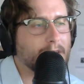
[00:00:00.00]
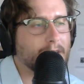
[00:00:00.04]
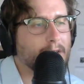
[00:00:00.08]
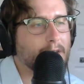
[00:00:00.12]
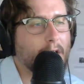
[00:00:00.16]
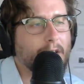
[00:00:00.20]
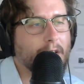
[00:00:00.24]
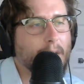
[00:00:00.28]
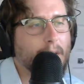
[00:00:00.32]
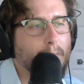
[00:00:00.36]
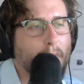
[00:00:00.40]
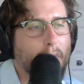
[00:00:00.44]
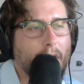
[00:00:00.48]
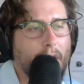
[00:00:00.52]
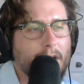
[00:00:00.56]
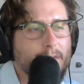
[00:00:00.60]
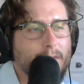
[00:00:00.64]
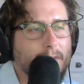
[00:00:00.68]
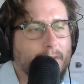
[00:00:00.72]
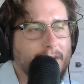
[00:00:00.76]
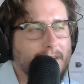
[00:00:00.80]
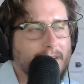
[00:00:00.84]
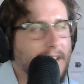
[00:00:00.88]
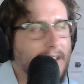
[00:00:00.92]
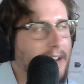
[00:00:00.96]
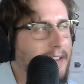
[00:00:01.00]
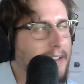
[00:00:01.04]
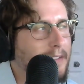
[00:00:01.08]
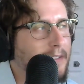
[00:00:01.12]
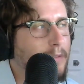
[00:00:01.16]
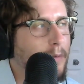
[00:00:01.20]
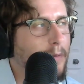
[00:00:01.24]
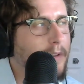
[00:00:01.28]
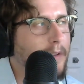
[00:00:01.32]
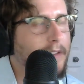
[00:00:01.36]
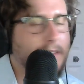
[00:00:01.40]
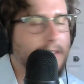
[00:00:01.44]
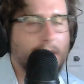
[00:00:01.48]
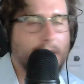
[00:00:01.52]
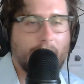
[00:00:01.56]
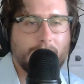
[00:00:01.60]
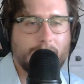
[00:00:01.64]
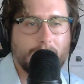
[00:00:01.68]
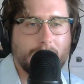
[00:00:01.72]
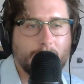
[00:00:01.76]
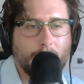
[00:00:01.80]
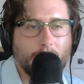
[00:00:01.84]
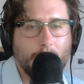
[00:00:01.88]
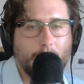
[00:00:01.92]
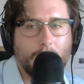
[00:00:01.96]
starting price was like 20,000
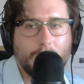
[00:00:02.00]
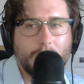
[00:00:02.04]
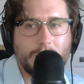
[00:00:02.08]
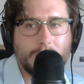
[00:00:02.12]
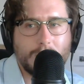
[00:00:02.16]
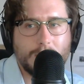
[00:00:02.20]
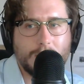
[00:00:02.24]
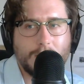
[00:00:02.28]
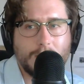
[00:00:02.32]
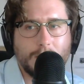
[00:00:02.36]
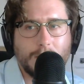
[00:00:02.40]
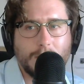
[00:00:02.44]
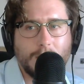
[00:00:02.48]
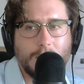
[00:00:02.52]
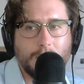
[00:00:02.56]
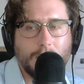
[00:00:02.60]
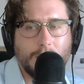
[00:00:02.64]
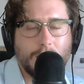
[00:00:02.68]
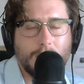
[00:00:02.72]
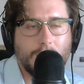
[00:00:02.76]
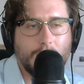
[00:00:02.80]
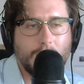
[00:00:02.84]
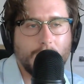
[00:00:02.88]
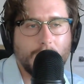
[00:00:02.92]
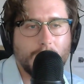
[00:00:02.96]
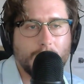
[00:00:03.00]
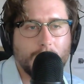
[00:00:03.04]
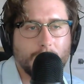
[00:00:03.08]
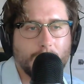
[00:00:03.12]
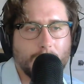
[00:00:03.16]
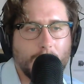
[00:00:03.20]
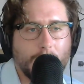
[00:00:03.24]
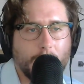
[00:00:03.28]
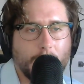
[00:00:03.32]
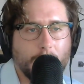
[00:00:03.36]
euros or something with the battery